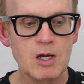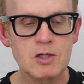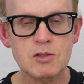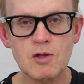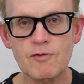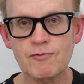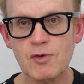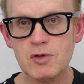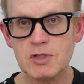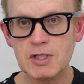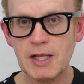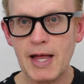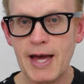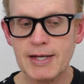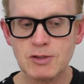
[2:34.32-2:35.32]
So the first
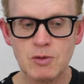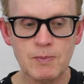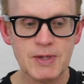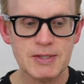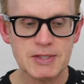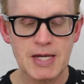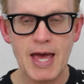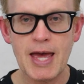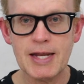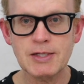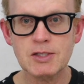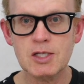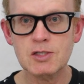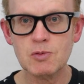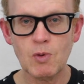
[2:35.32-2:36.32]
class will be 10
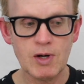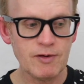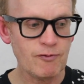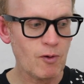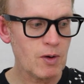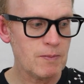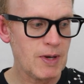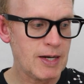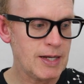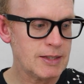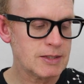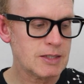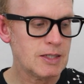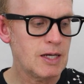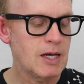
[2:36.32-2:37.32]
to 24
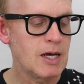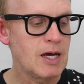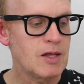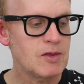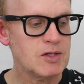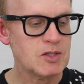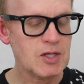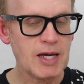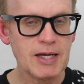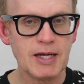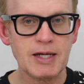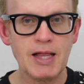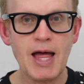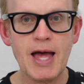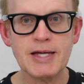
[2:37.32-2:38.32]
minutes. The
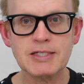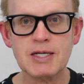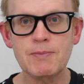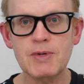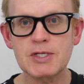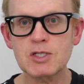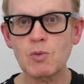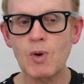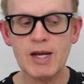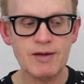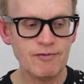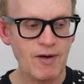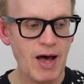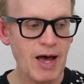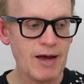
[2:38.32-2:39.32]
second class can be
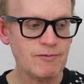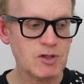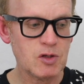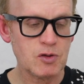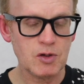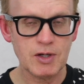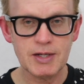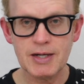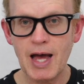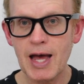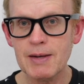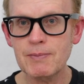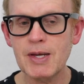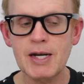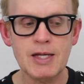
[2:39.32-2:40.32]
25 to
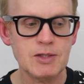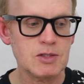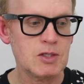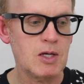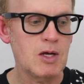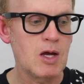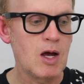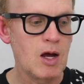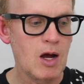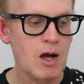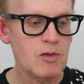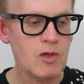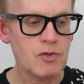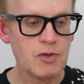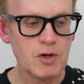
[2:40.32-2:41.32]
39 minutes.
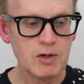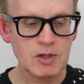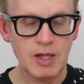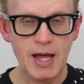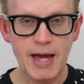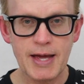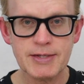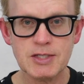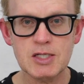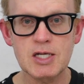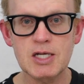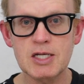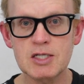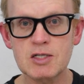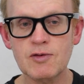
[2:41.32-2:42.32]
The third class
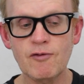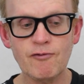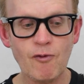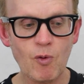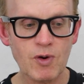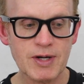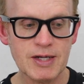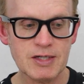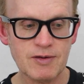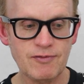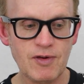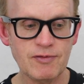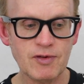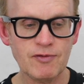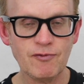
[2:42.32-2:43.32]
is 40 to
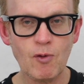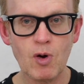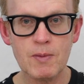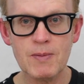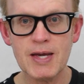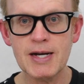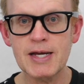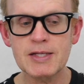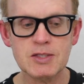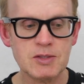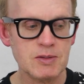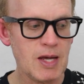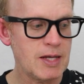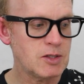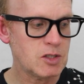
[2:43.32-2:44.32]
54
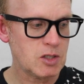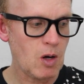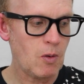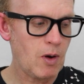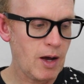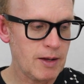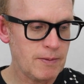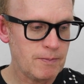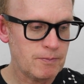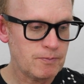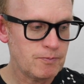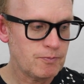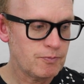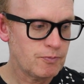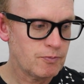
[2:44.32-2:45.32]
minutes, and so on.
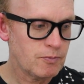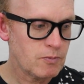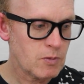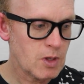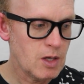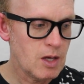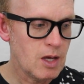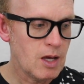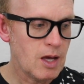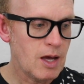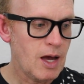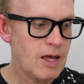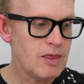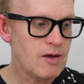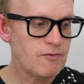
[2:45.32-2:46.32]

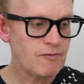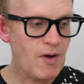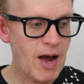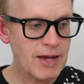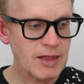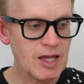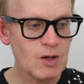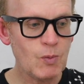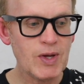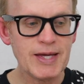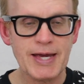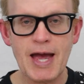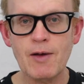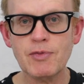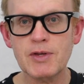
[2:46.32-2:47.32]
And then finally, we
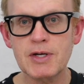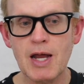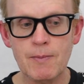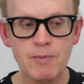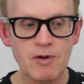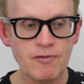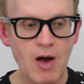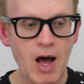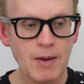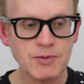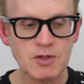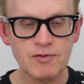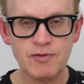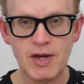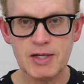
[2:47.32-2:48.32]
count the number of
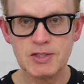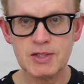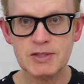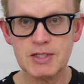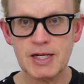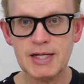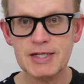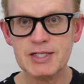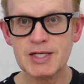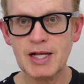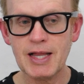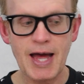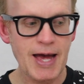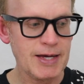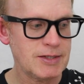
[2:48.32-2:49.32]
observations in each
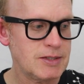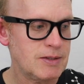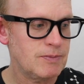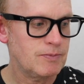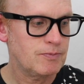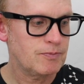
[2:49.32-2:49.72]
class.